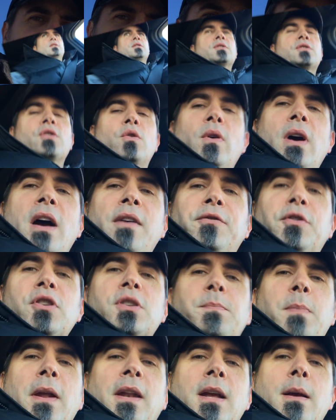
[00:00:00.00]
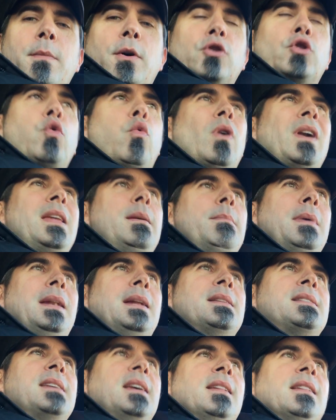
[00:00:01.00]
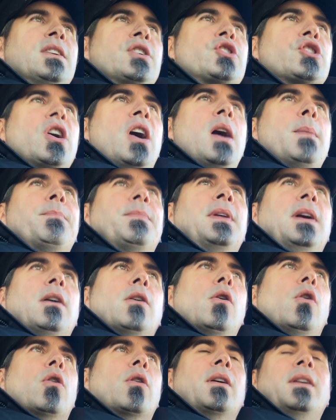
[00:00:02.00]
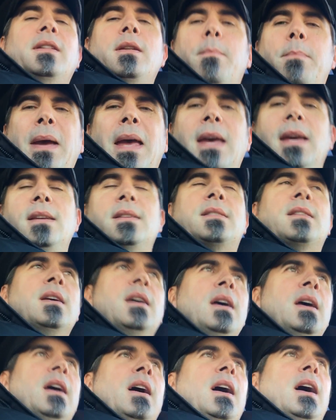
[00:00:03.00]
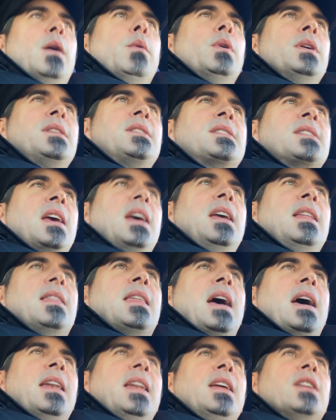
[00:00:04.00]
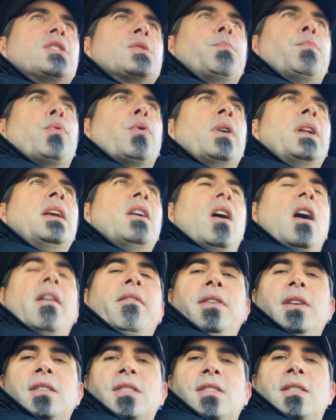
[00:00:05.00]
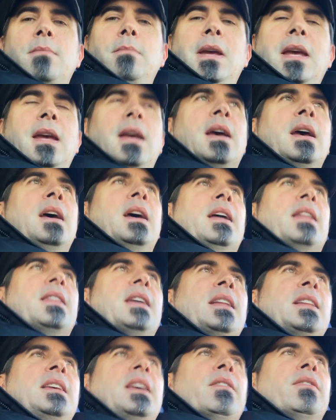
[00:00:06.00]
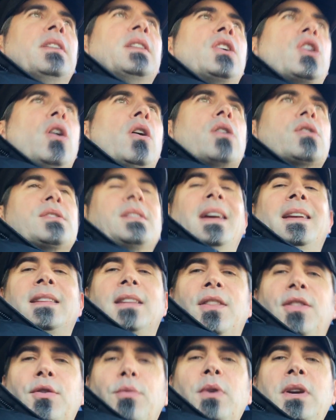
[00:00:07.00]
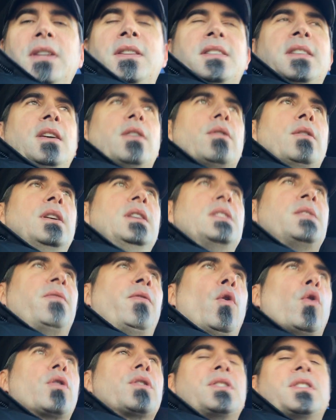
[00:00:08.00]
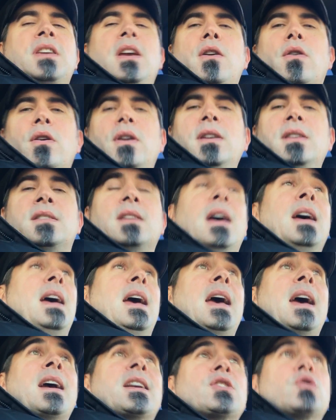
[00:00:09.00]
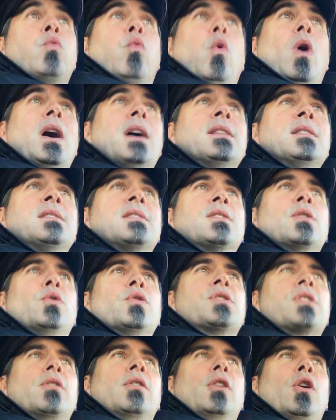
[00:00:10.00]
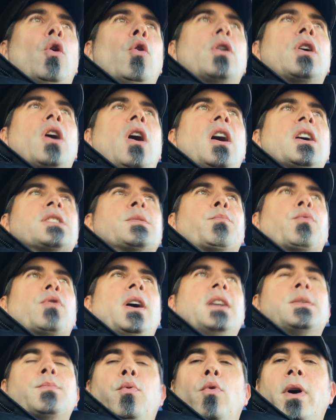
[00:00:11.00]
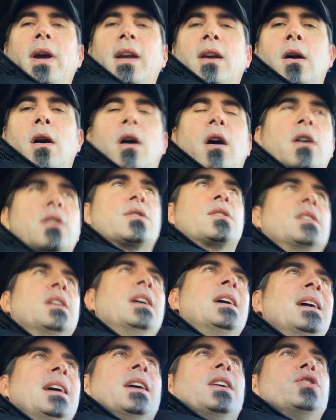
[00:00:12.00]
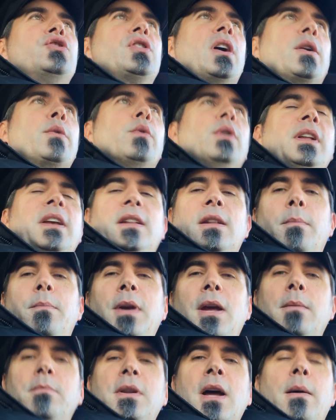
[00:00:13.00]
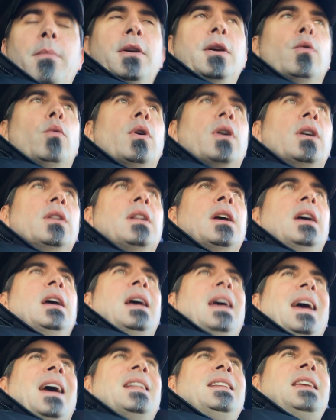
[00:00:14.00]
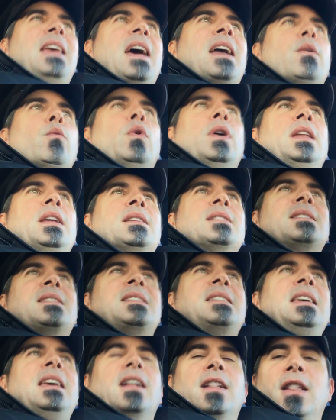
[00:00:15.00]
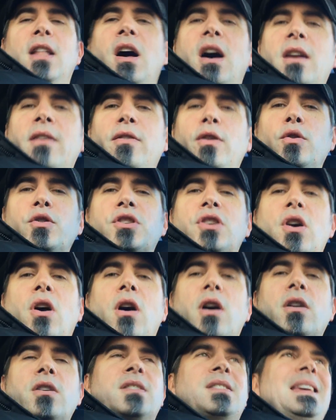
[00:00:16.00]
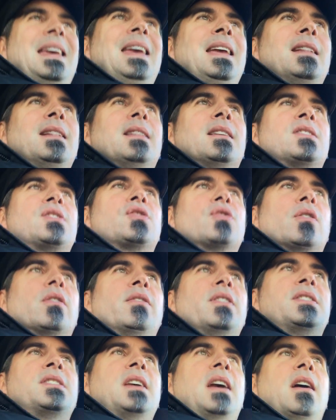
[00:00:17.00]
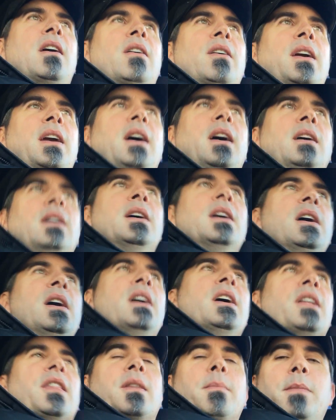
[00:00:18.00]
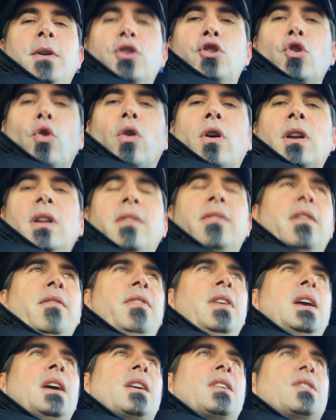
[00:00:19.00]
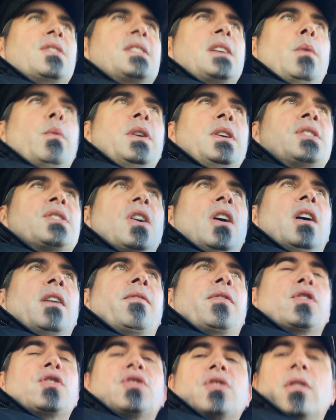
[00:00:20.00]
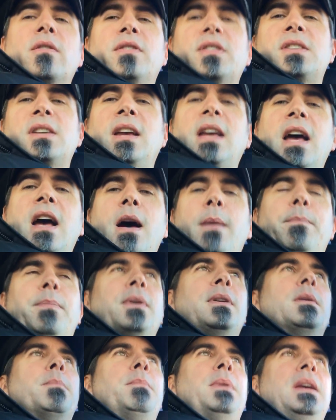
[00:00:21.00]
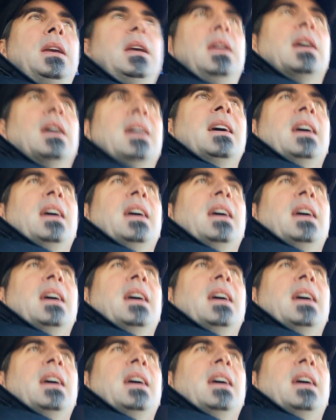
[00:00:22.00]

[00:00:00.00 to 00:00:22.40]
so after spending about 20 minutes in the shop there or in the bays, I would say that it's pretty obvious to me that given cars like the 3 Series, 4 Series, X1s, those are low cost price point cars generally in the BMW world, and yet we didn't see a lot of those cars in the service area. The majority of the vehicles that we saw in for servicing happened to be